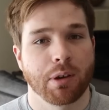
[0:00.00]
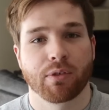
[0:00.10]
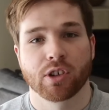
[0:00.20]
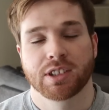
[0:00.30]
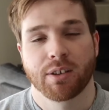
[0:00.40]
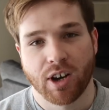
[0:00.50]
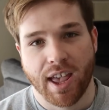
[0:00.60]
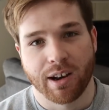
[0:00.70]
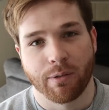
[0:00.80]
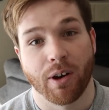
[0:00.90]
my first ever
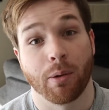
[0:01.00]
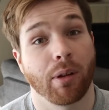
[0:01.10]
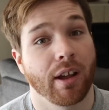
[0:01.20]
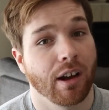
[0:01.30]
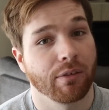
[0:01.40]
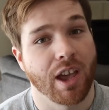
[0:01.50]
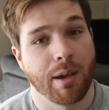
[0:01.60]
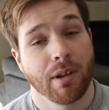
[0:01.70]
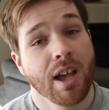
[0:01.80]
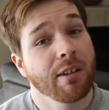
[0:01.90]
NFL playoff
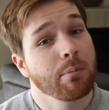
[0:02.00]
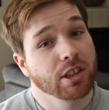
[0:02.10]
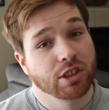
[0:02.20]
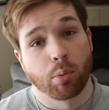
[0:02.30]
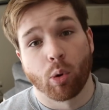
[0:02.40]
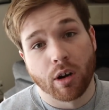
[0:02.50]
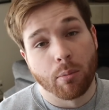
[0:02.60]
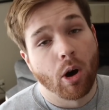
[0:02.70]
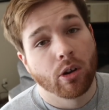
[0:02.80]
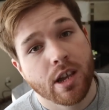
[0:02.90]
game. Been supporting
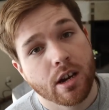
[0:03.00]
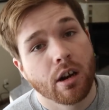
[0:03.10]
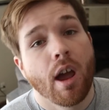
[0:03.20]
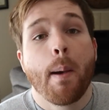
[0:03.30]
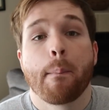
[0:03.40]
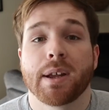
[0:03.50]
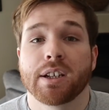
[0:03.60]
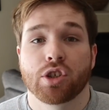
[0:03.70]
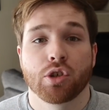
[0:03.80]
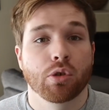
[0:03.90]
them all year.
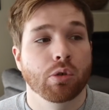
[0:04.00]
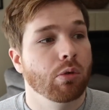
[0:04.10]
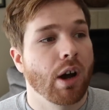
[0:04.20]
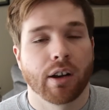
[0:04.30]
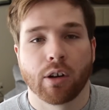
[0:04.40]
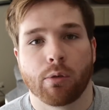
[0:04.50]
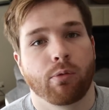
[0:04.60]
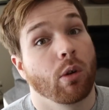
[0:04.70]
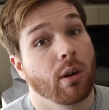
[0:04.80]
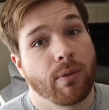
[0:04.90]
Been to, I don't know,
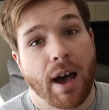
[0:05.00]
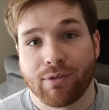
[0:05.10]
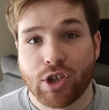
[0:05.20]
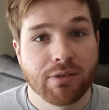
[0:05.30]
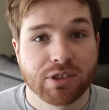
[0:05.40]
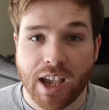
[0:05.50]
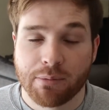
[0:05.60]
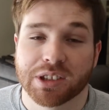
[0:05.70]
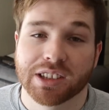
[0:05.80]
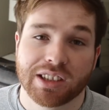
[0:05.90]
4 or 5 Chiefs
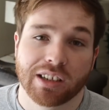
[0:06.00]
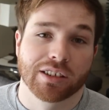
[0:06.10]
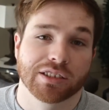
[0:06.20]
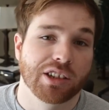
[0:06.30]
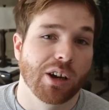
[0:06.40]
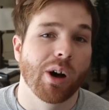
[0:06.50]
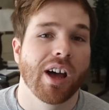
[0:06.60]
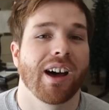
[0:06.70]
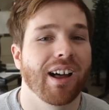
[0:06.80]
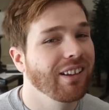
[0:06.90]
games this year, and so
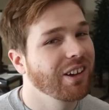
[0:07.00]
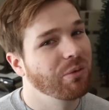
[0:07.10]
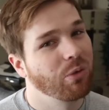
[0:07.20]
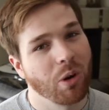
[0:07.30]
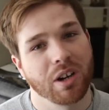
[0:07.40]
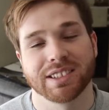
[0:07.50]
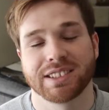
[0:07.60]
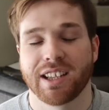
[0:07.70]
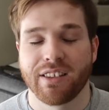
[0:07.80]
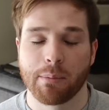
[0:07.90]
looking forward to
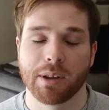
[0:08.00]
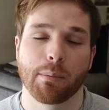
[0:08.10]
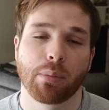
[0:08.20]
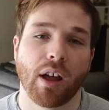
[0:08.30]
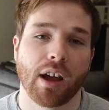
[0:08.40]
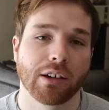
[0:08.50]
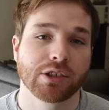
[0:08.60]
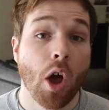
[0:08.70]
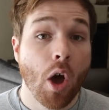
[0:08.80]
seeing them in the playoffs.